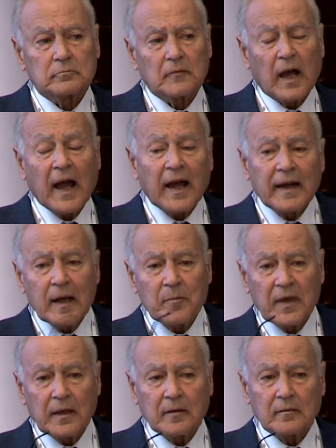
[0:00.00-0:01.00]

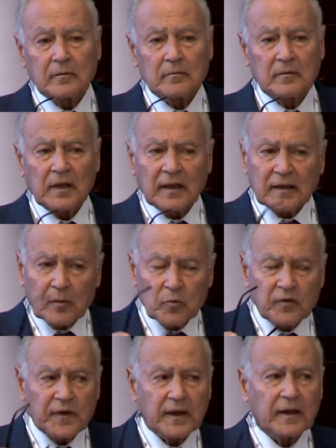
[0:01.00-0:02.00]
by all
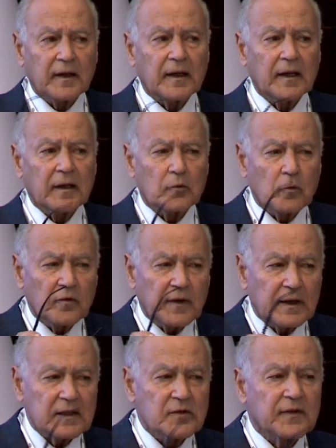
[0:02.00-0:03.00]
over the world, by the
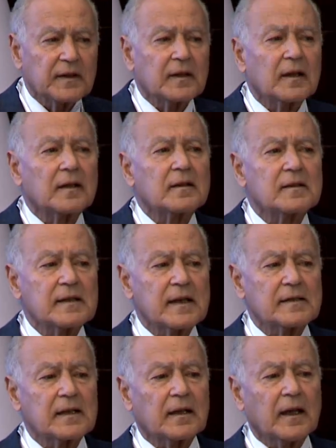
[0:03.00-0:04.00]
countries, by
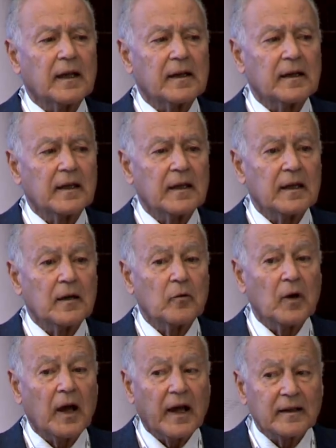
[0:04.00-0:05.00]
philosophers and by
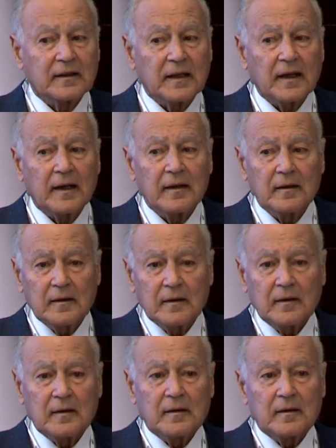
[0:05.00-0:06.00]
thinkers, or
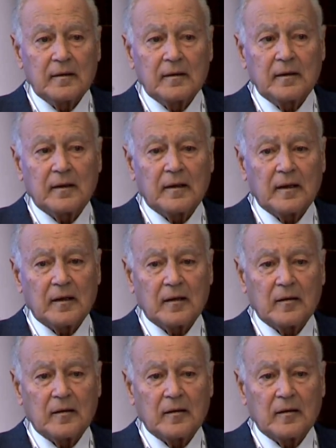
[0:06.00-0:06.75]
even by